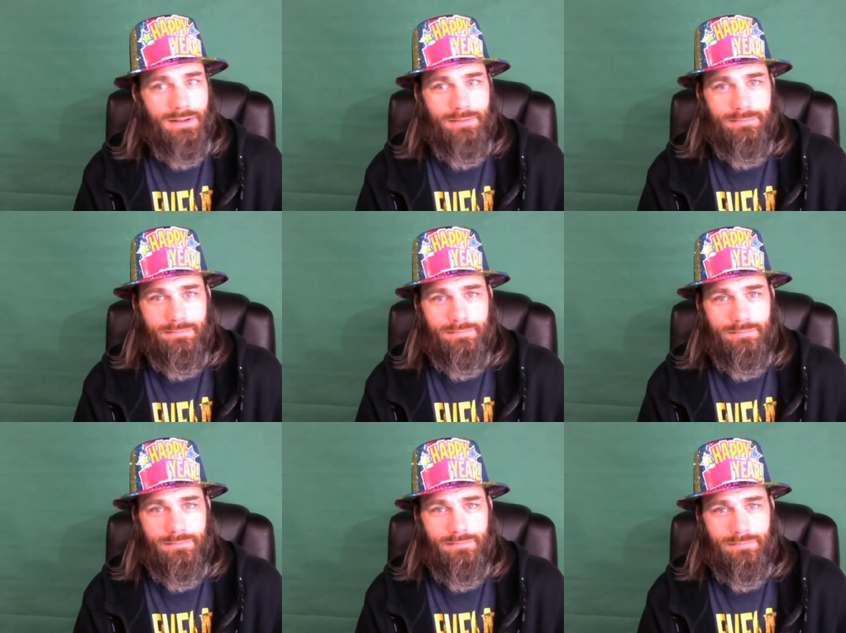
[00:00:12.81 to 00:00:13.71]
Yep.
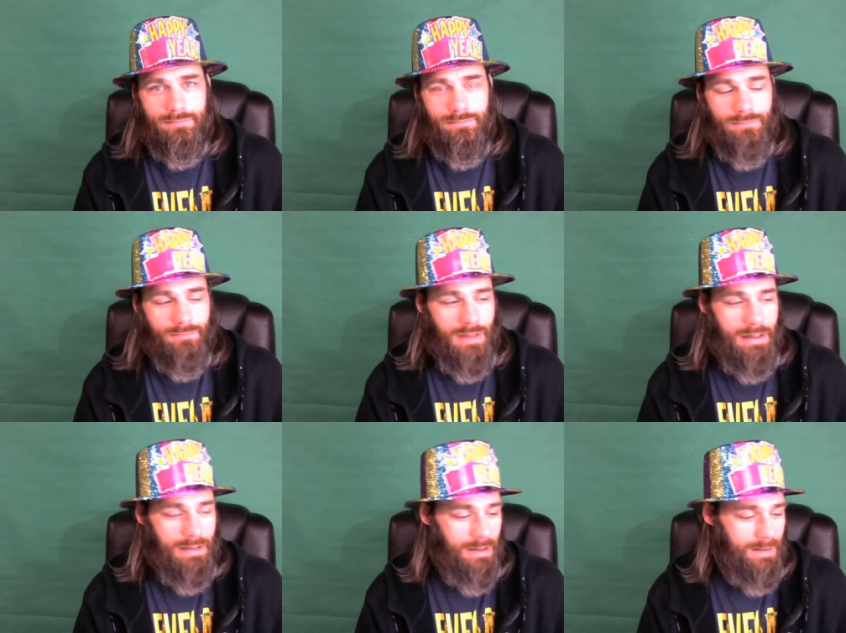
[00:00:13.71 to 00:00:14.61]

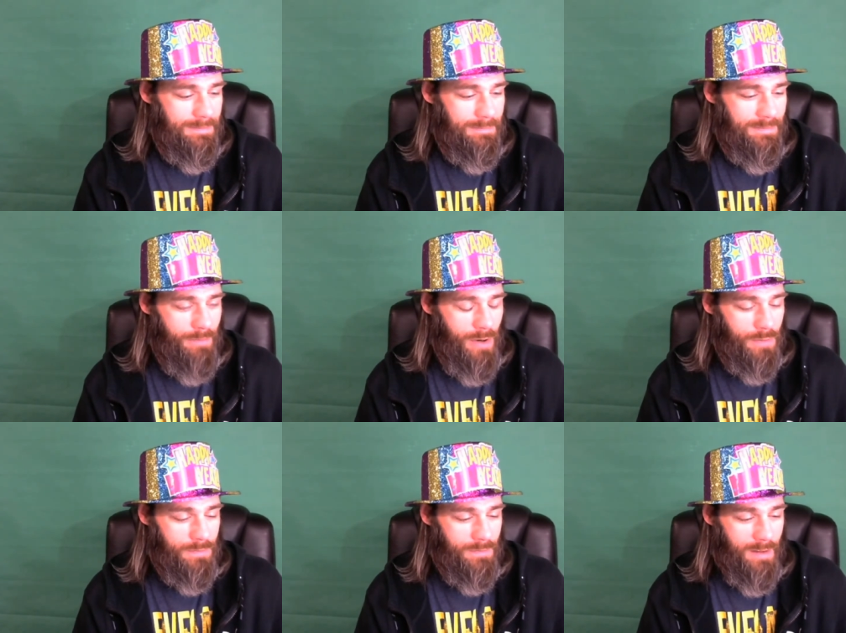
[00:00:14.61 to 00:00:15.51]
And then on some zeros.